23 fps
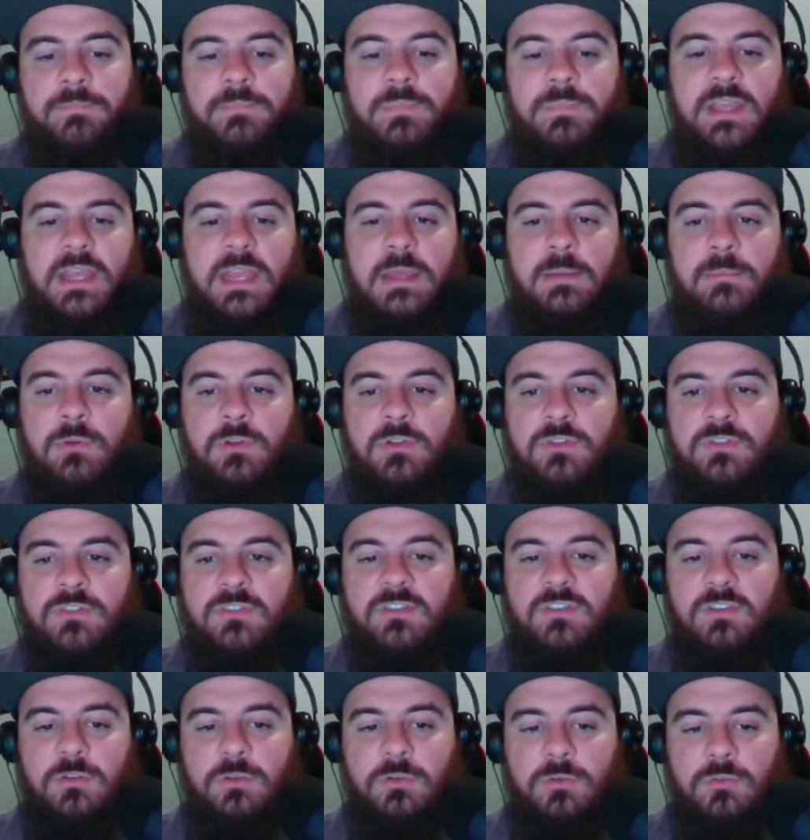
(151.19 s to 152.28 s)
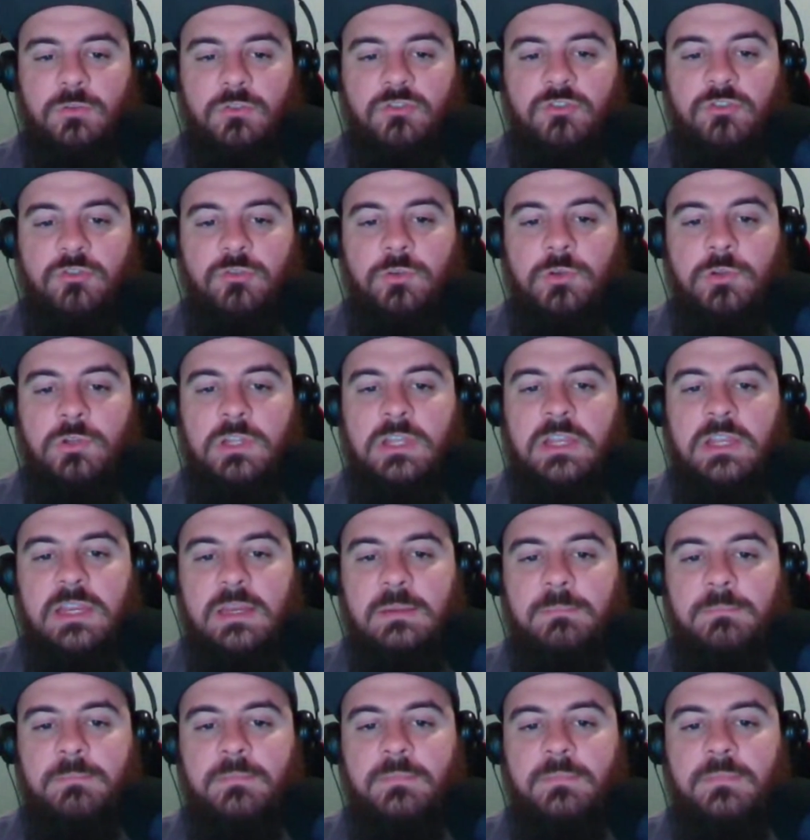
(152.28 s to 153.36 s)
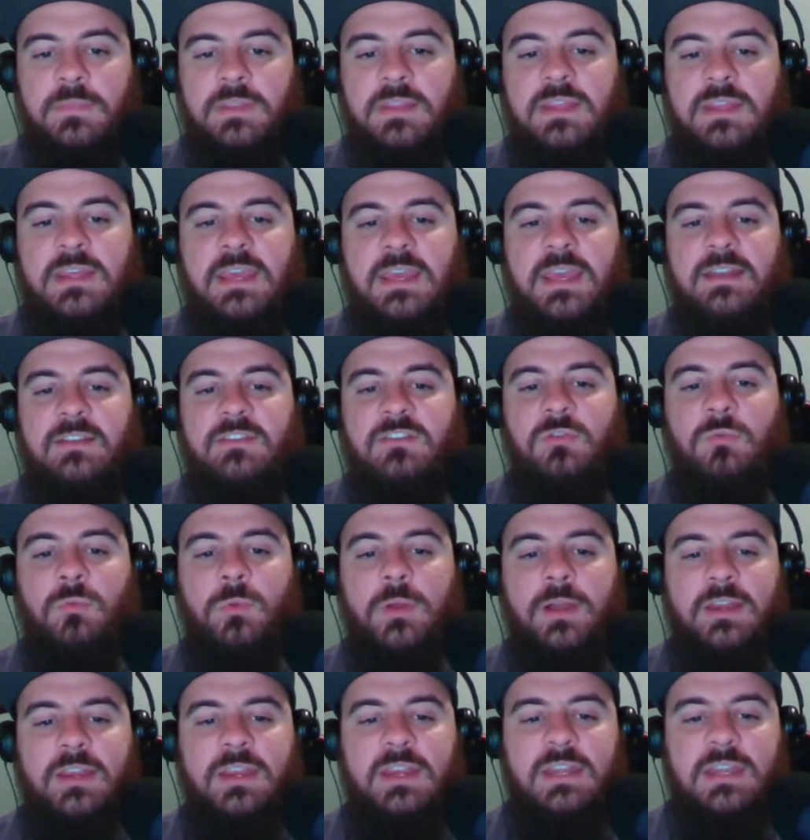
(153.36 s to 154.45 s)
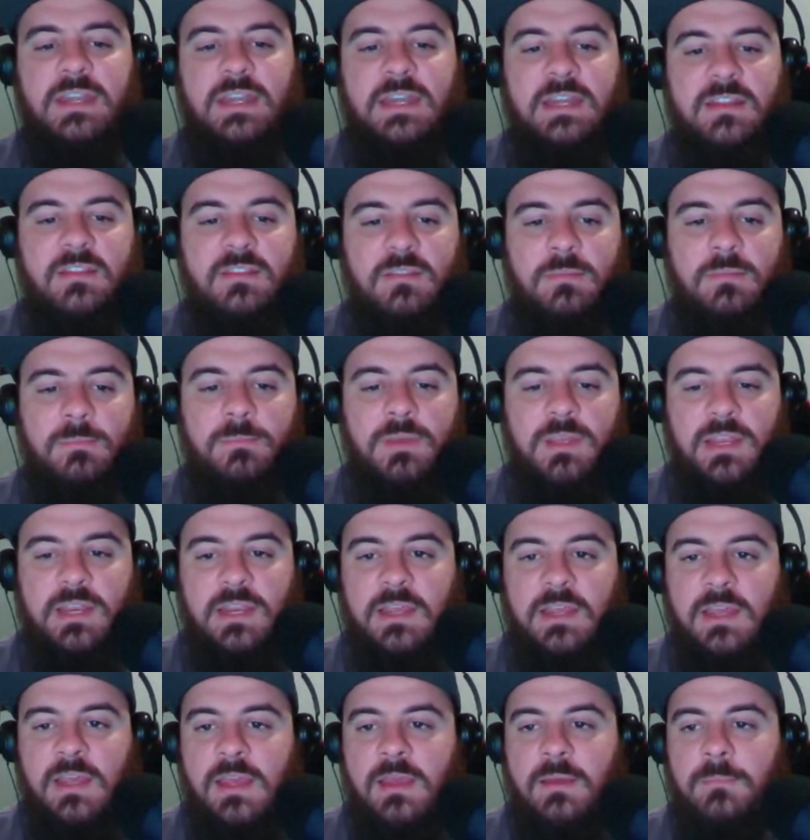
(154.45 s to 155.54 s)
be able to truly get to where he needed to be.